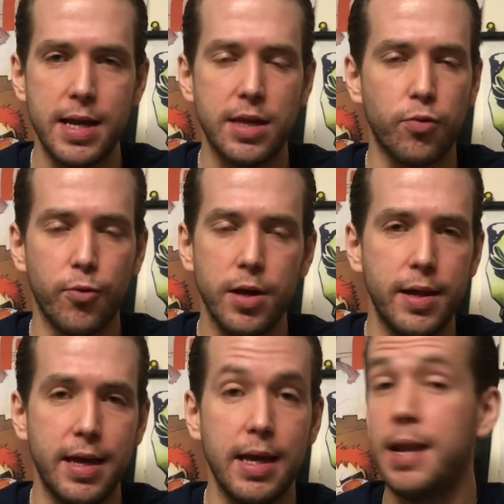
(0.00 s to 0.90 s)
It's
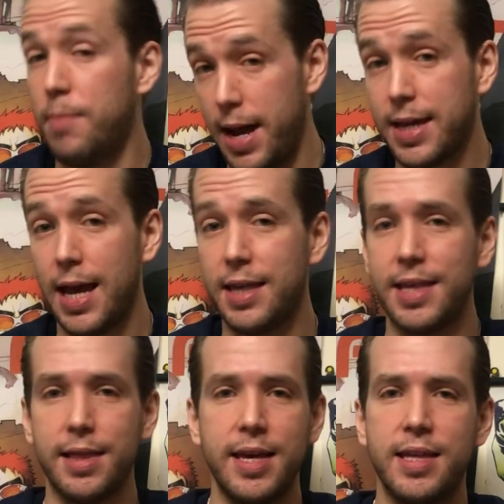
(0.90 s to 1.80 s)
really, in my case
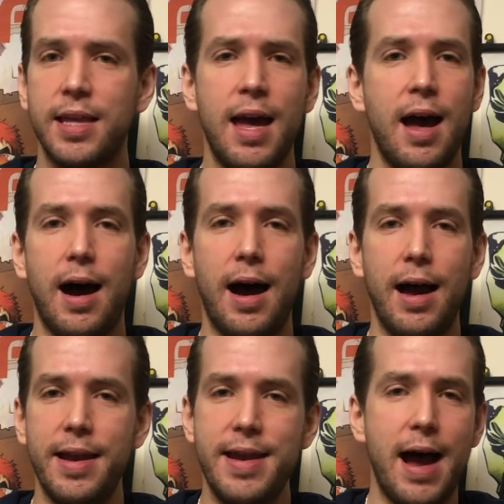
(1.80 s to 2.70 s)
at least,
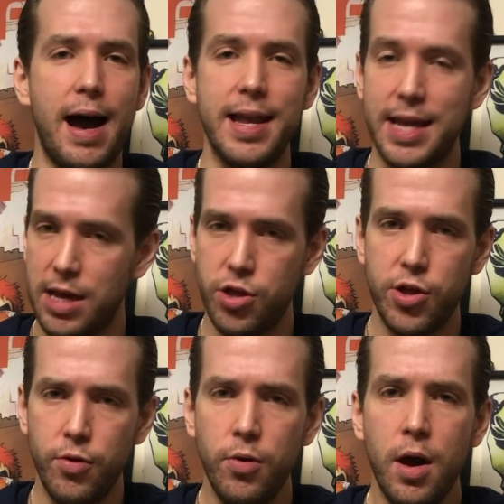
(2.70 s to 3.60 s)
not an
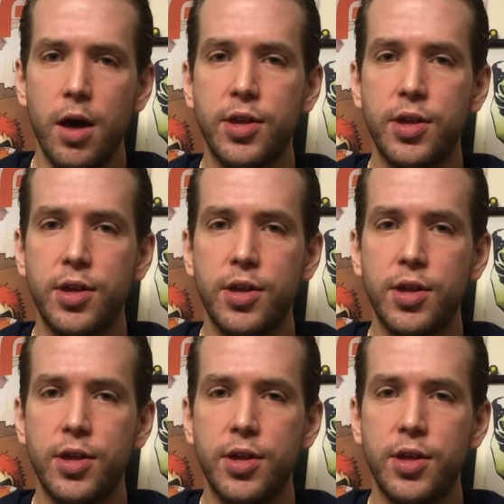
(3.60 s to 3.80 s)
issue.